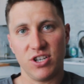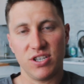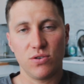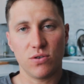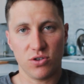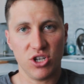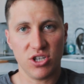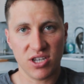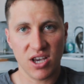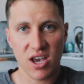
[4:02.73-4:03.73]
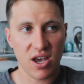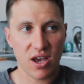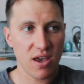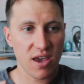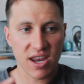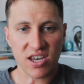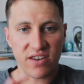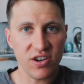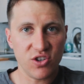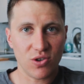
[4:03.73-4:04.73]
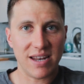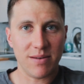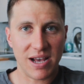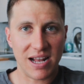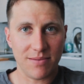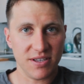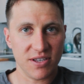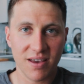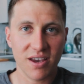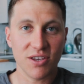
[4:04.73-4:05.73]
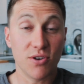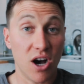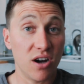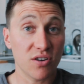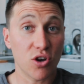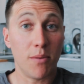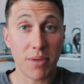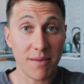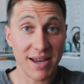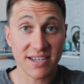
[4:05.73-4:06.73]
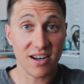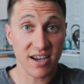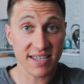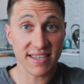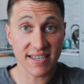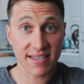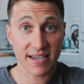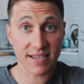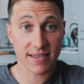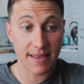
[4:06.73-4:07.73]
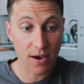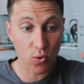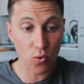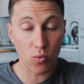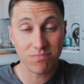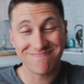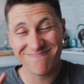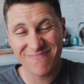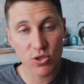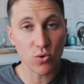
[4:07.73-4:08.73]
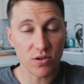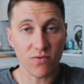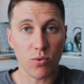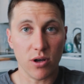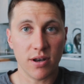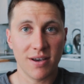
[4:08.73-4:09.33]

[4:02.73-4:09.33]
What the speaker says: It's not just individual elements. You can't compartmentalize these things. They're all sort of one.